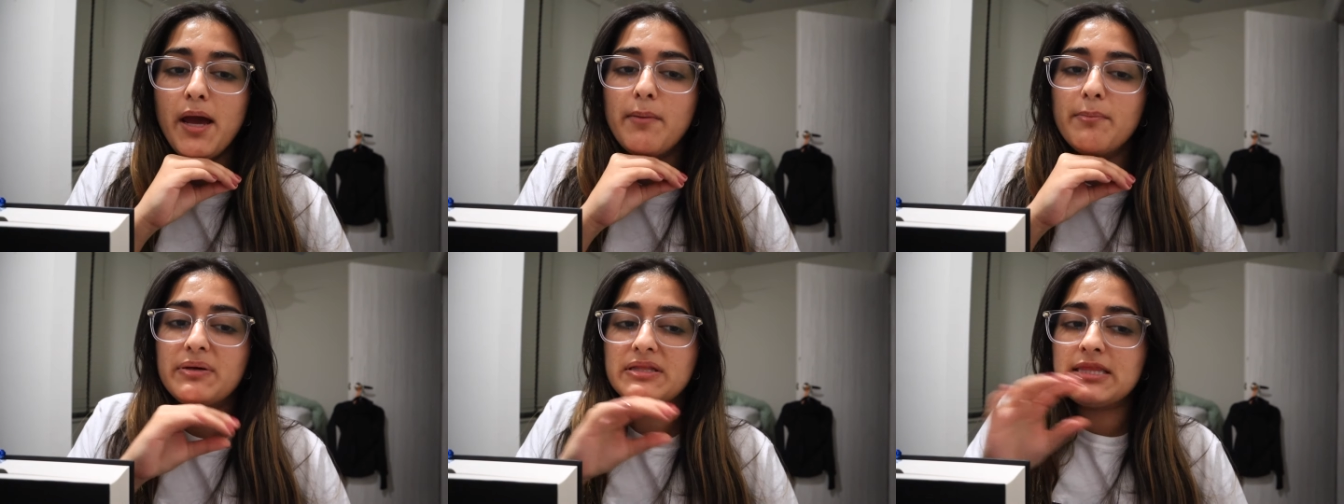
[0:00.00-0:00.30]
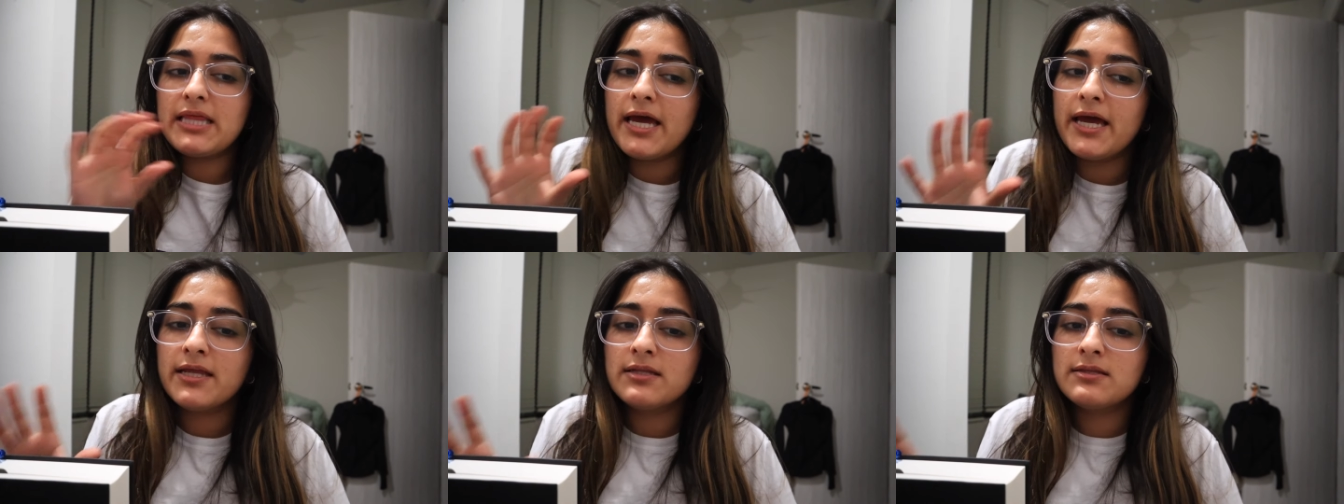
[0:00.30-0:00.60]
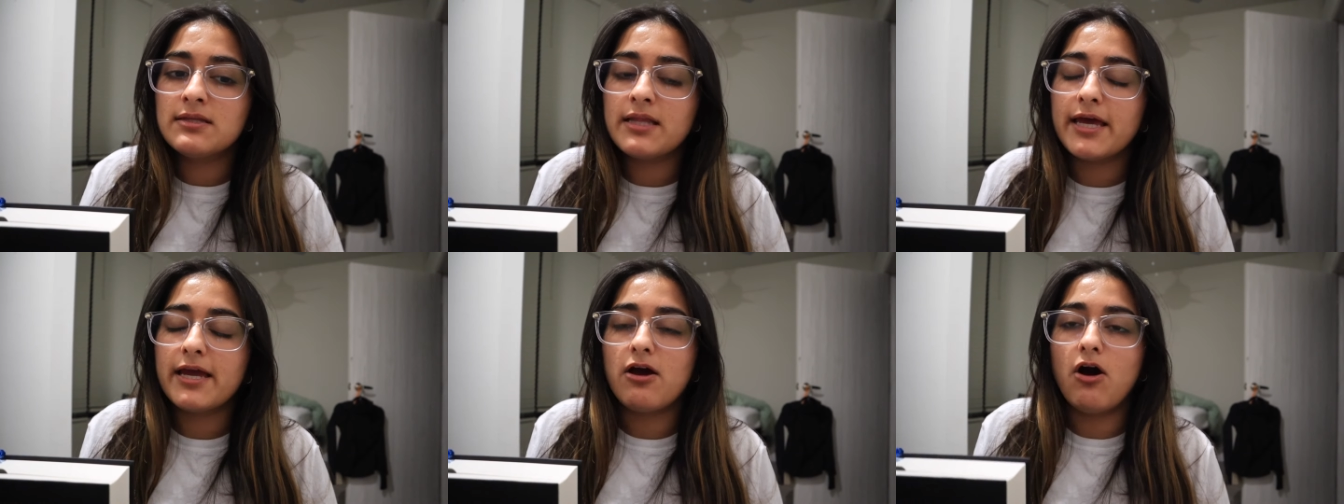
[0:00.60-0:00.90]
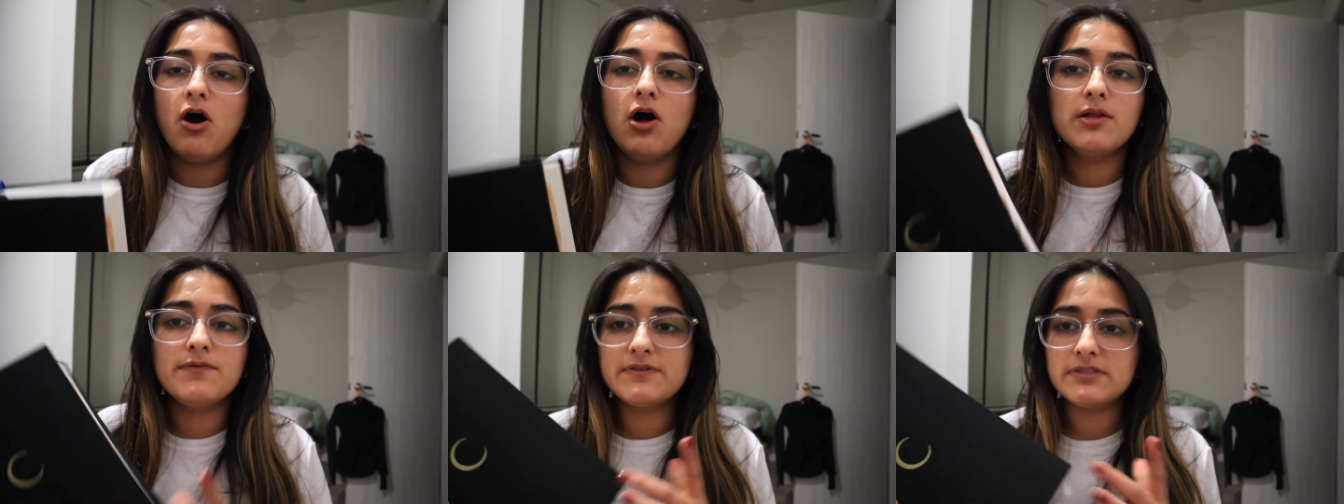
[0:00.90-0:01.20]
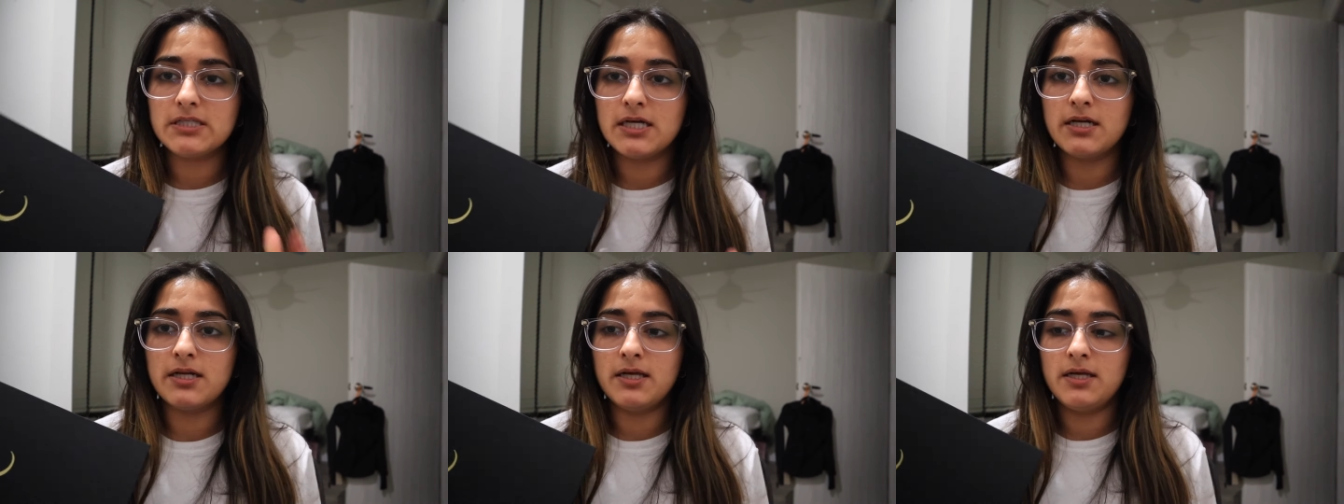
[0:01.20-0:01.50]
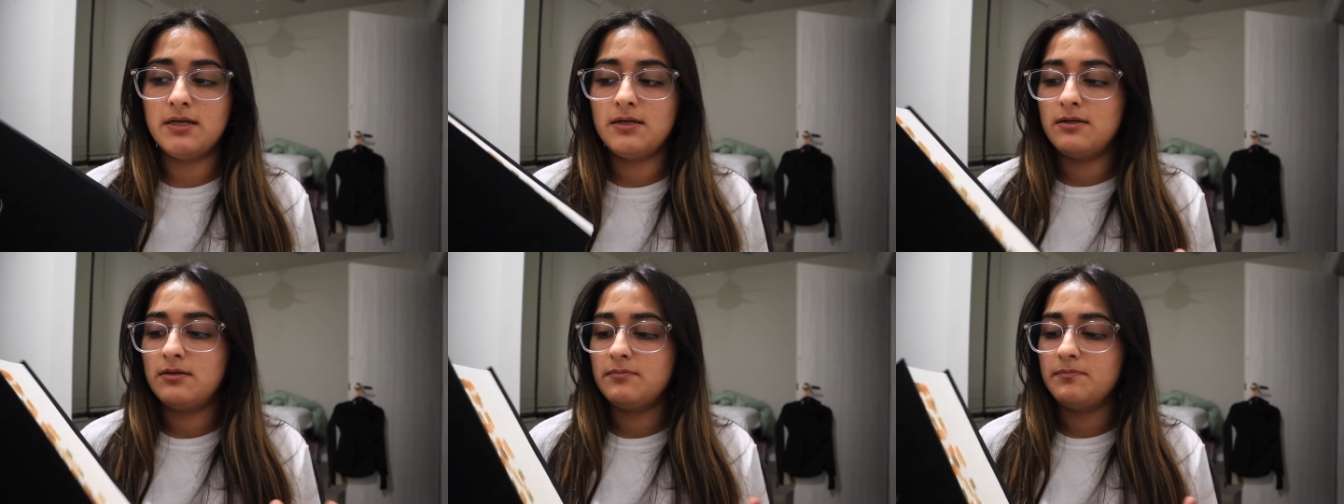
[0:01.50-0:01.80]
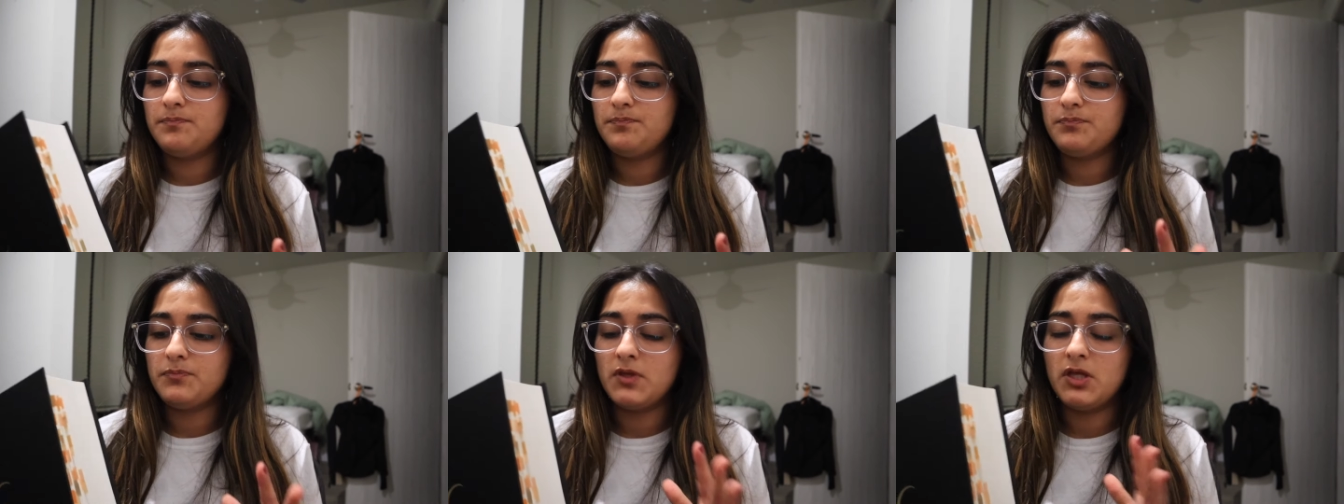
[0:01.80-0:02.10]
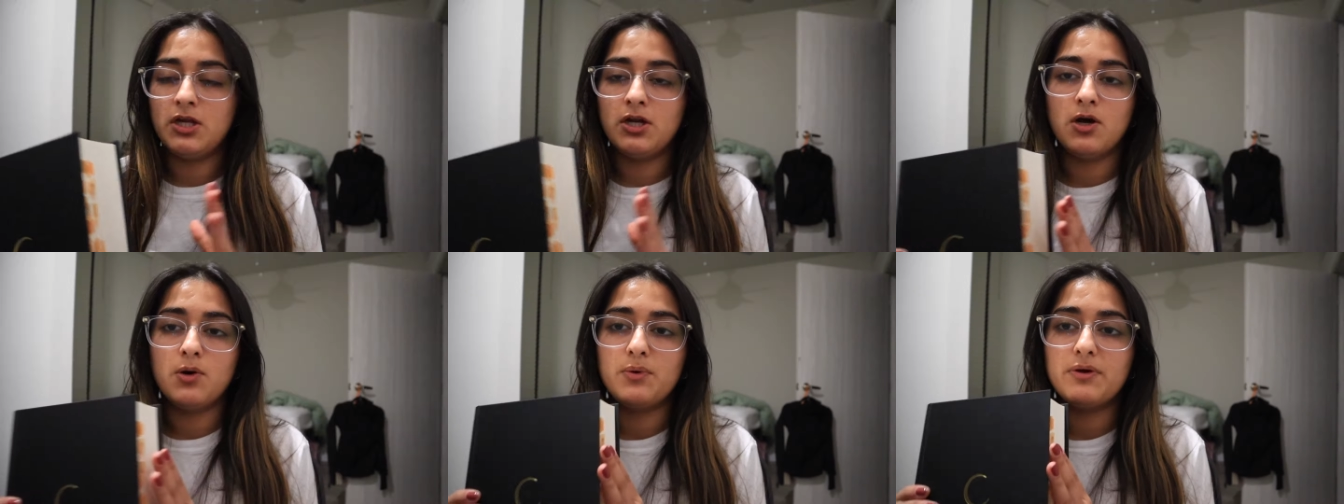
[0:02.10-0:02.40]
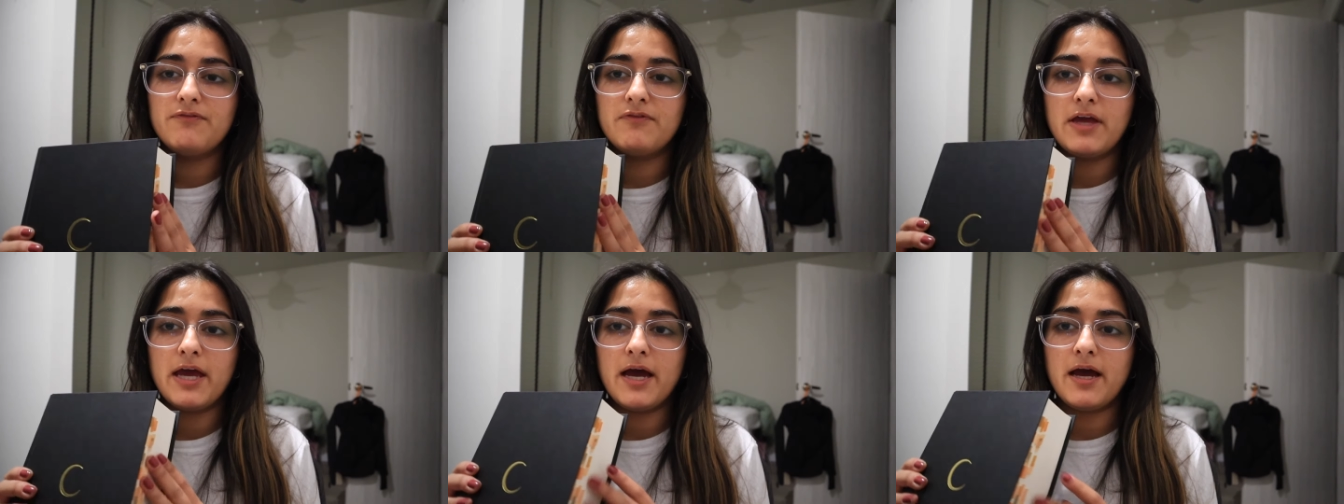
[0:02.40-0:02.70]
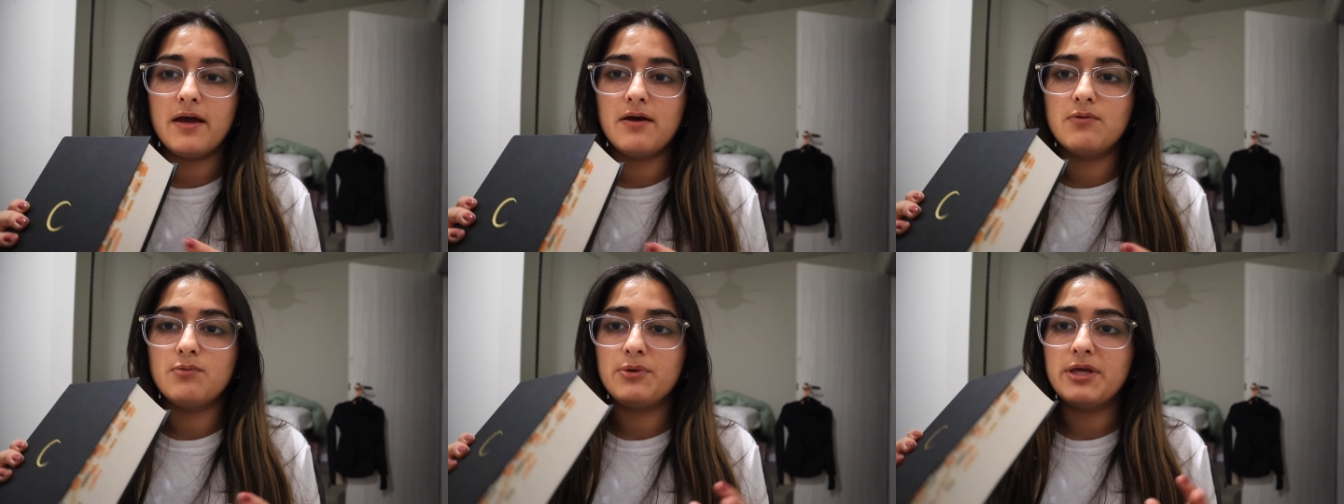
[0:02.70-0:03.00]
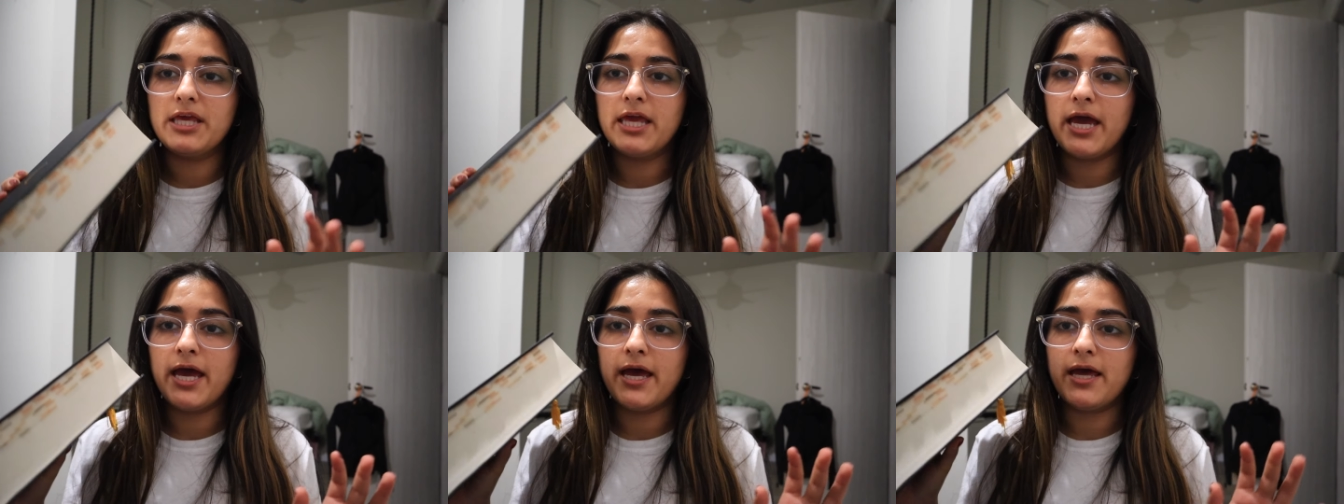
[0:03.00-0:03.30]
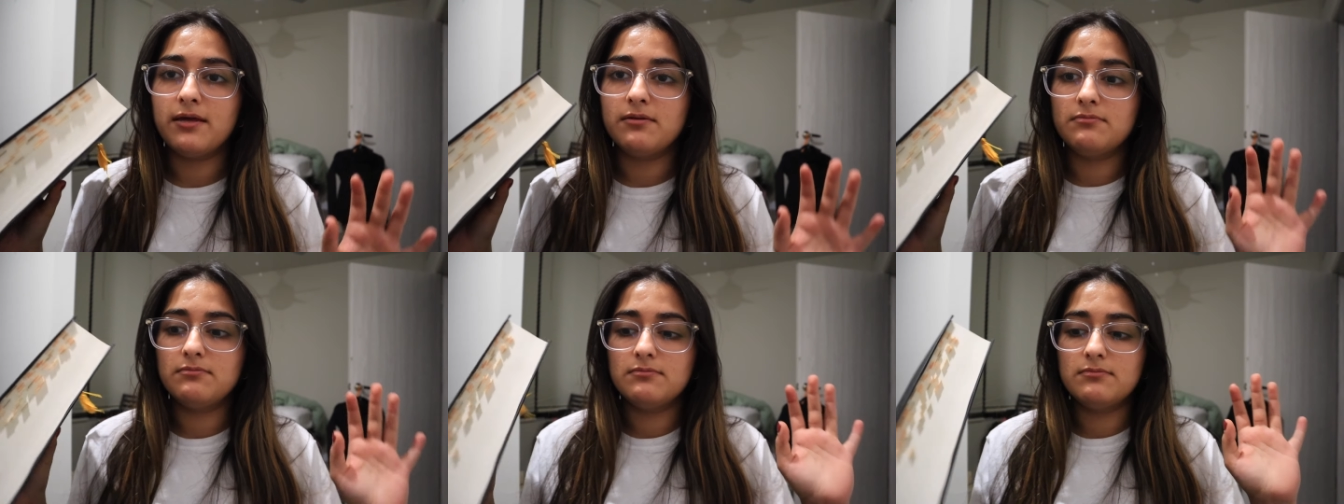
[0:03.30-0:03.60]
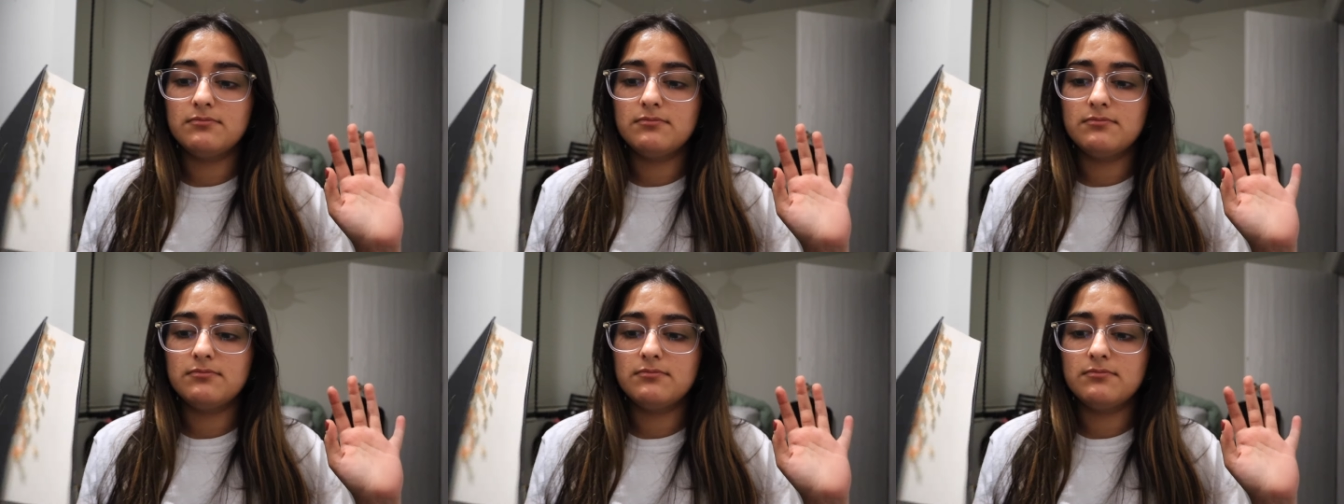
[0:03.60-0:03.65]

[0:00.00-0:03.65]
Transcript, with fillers: But then like all of a sudden, you know, we get we get